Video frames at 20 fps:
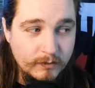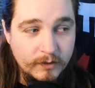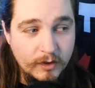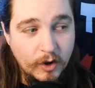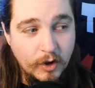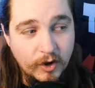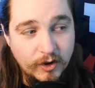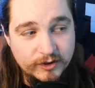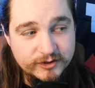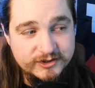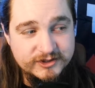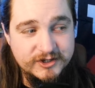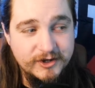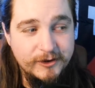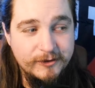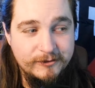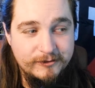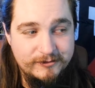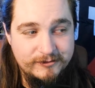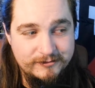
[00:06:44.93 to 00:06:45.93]

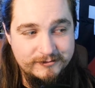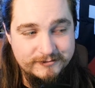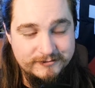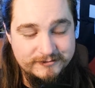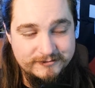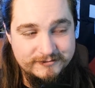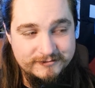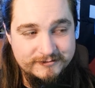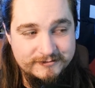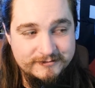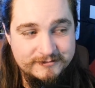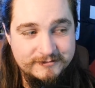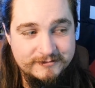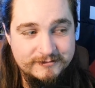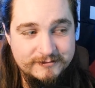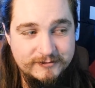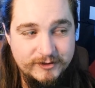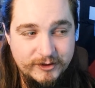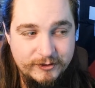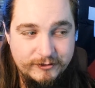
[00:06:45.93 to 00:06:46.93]
Also,
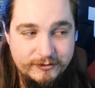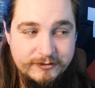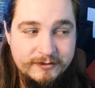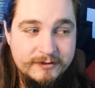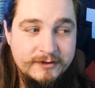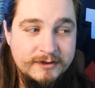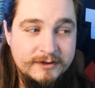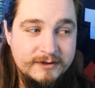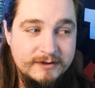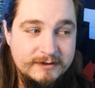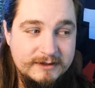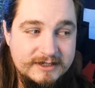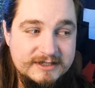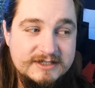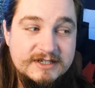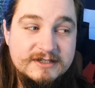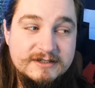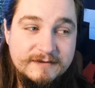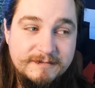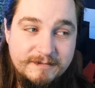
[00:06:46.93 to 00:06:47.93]
dude, this
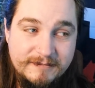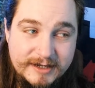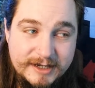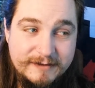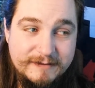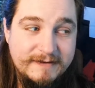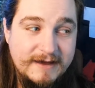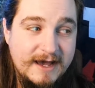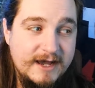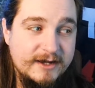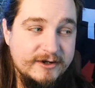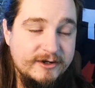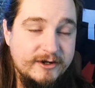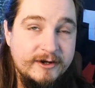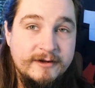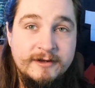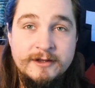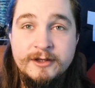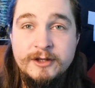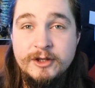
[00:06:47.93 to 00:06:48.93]
is a big
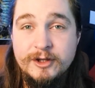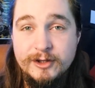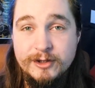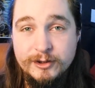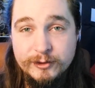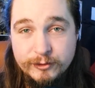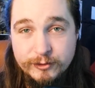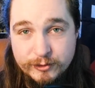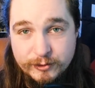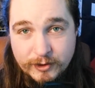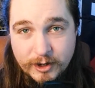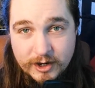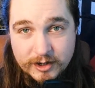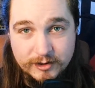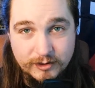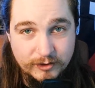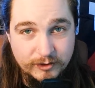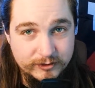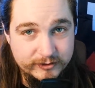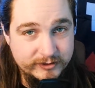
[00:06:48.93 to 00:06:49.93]
factor. Luke
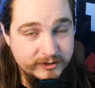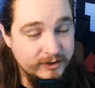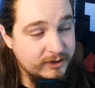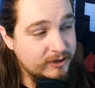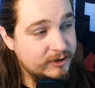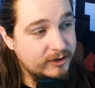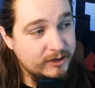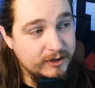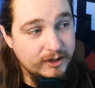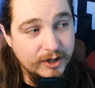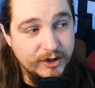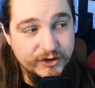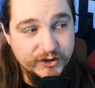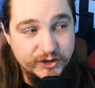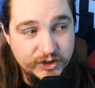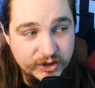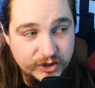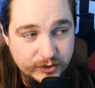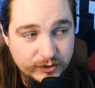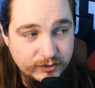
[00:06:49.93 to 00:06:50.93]
Rockhold, a
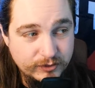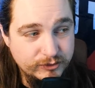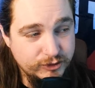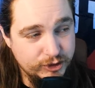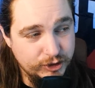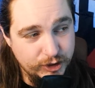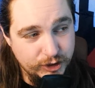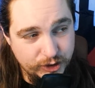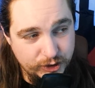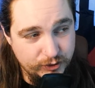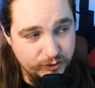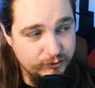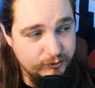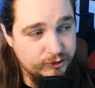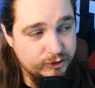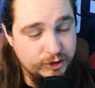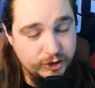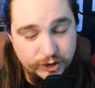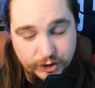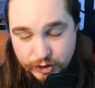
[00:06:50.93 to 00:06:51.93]
huge,
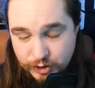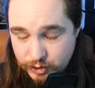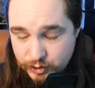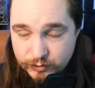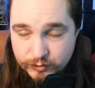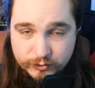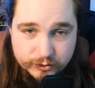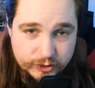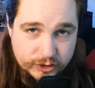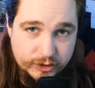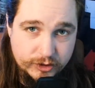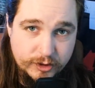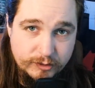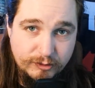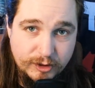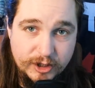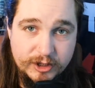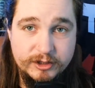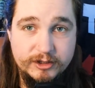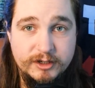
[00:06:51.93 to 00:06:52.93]
huge, huge
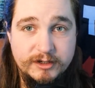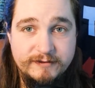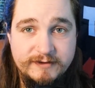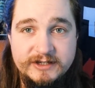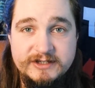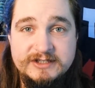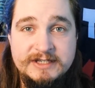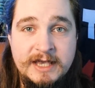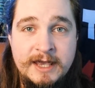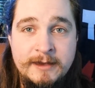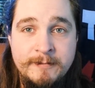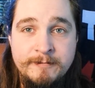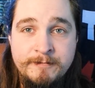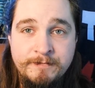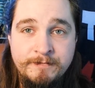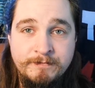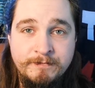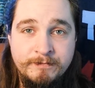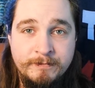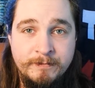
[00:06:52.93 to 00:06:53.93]
part of his game
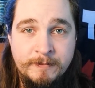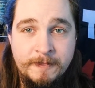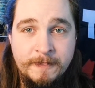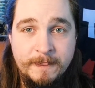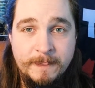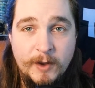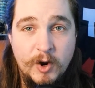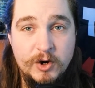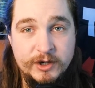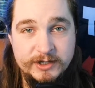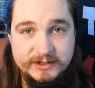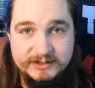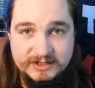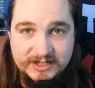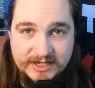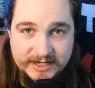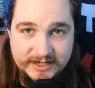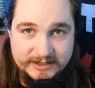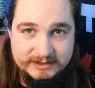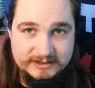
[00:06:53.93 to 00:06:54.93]
are his
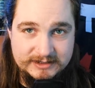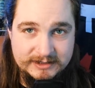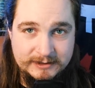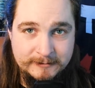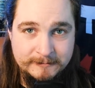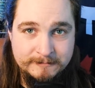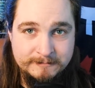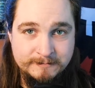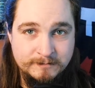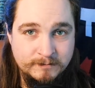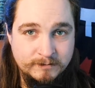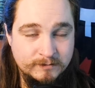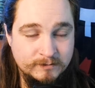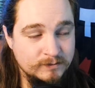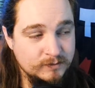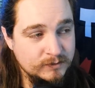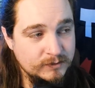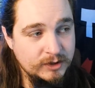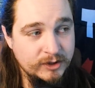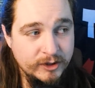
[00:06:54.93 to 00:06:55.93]
kicks.
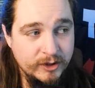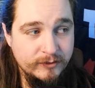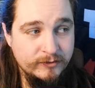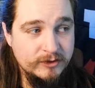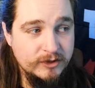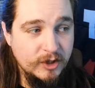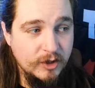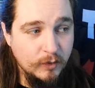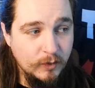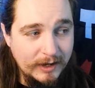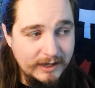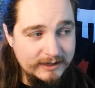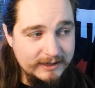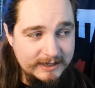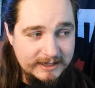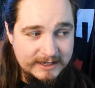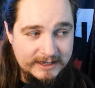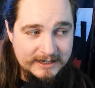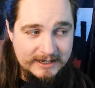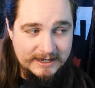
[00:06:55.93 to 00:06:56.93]
You know, while
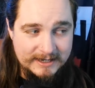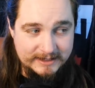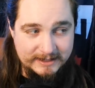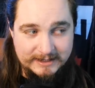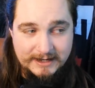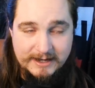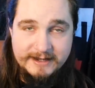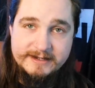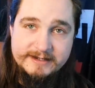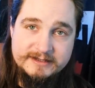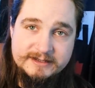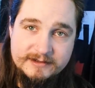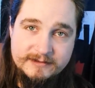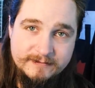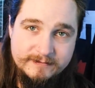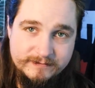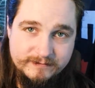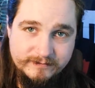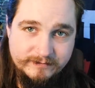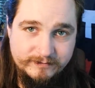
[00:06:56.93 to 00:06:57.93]
he can hit guys
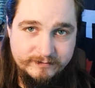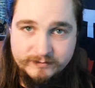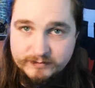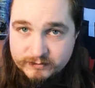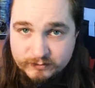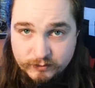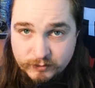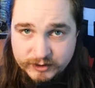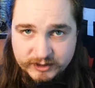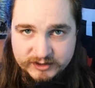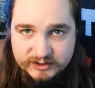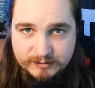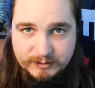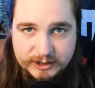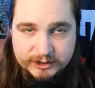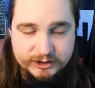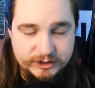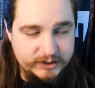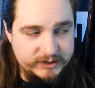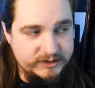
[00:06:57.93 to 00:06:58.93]
with his
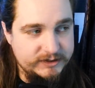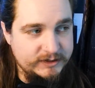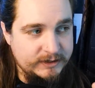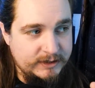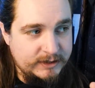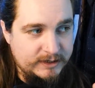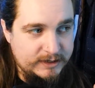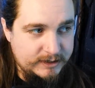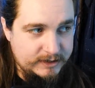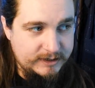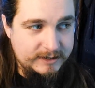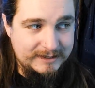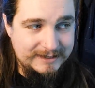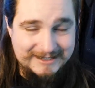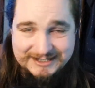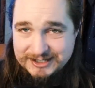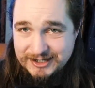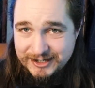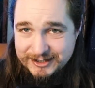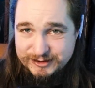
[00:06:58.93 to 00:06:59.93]
punches,
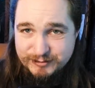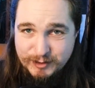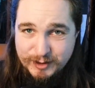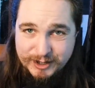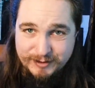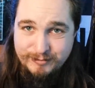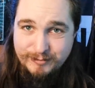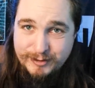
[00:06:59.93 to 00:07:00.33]
that's not his bread and